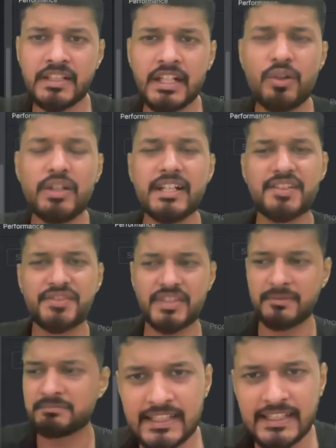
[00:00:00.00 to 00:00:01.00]
Now let us
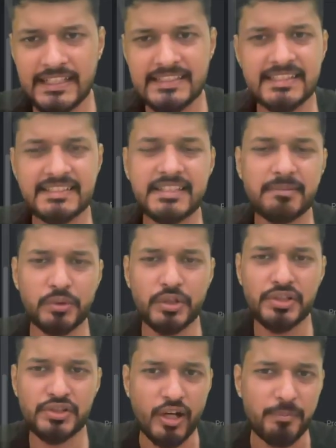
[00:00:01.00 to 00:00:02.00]
see, is this the
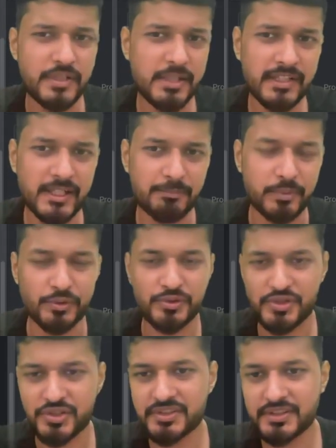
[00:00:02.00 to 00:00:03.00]
most optimal
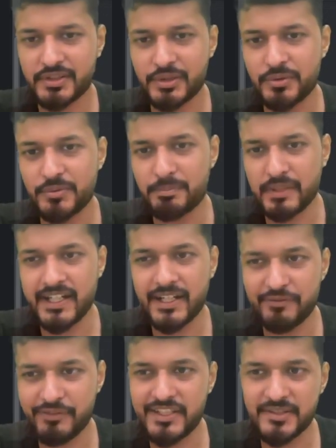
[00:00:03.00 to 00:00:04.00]
approach to
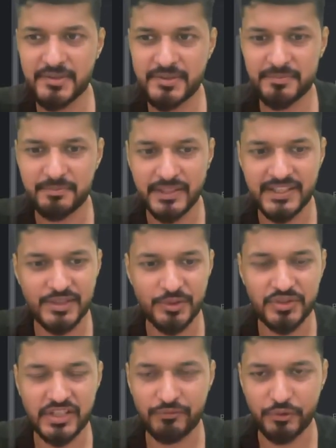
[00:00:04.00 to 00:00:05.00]
print FizzBuzz
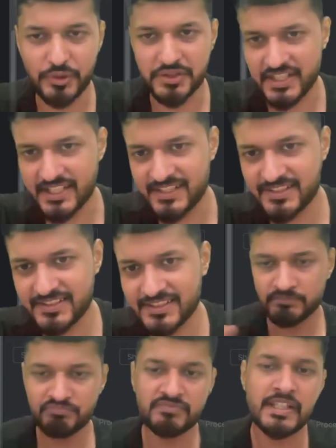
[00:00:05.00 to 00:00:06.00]
using 4 threads?
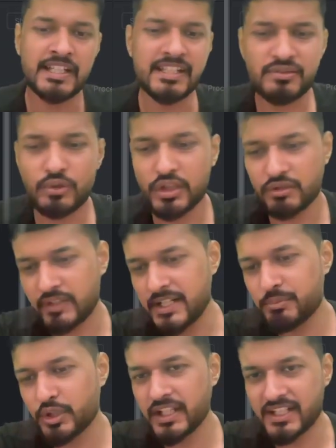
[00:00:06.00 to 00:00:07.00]
Let's go on
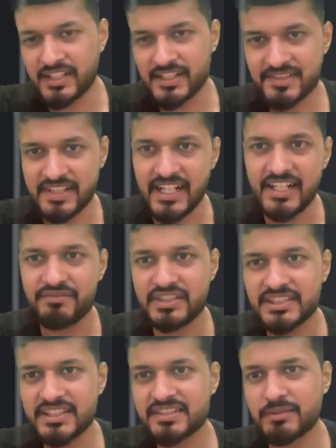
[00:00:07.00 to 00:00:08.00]
whiteboard and understand if
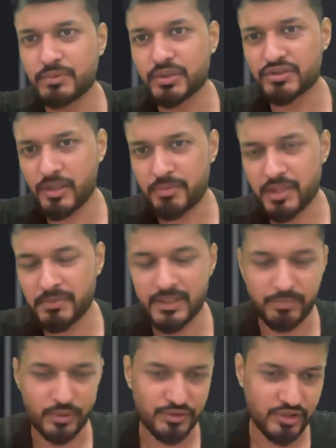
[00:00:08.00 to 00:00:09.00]
this is the most optimal
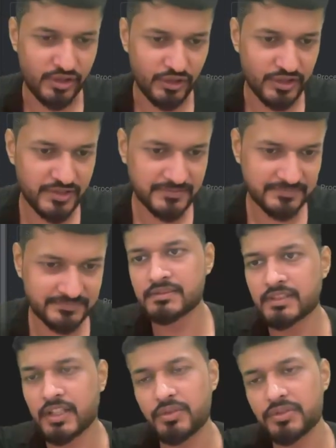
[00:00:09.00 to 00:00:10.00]
approach or not.
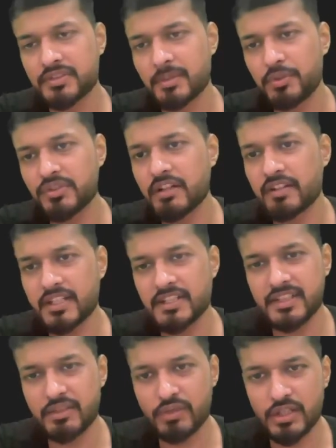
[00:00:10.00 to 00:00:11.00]
Now, suppose our n
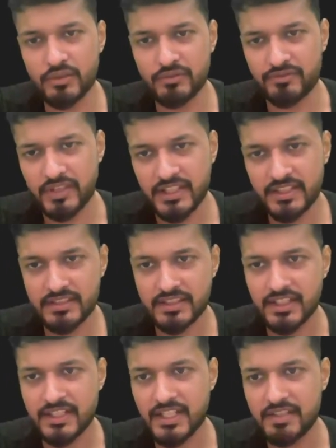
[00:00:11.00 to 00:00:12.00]
is equal to 15,
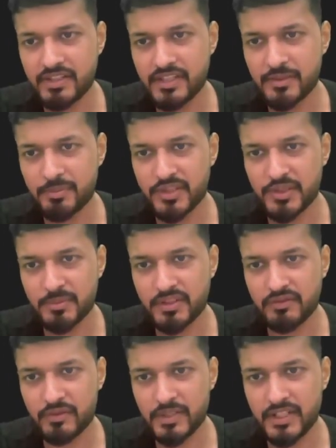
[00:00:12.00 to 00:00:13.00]
T1
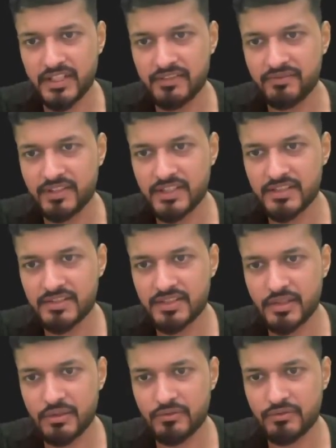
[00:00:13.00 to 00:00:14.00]
responsible for printing fizz,
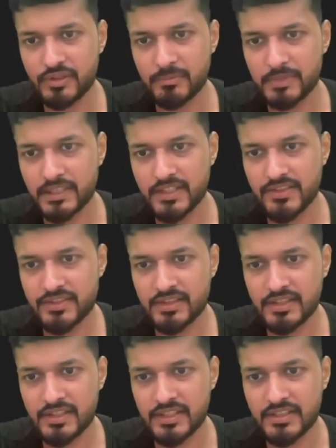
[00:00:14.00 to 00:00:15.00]
T2 for buzz,
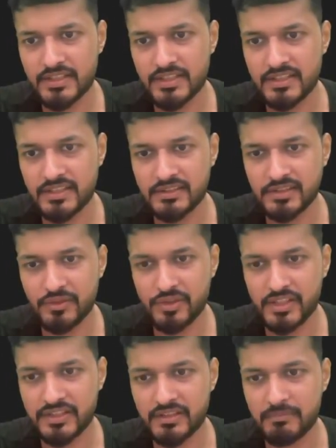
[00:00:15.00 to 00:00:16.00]
T3 is
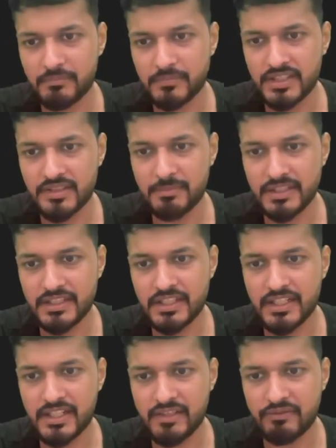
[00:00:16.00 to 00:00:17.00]
executing this
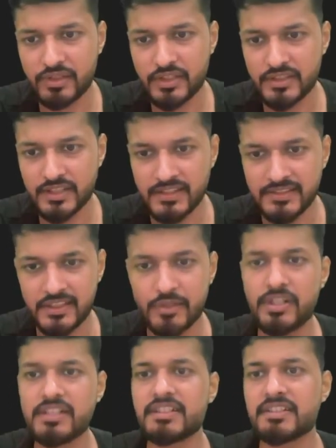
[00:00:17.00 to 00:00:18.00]
method, and T4 is
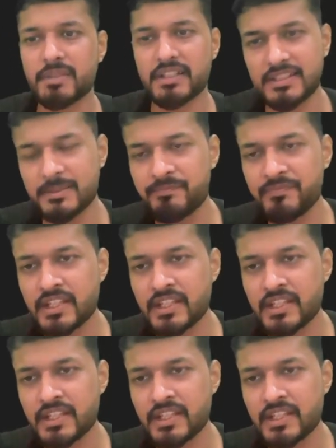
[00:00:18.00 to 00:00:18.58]
executing this method.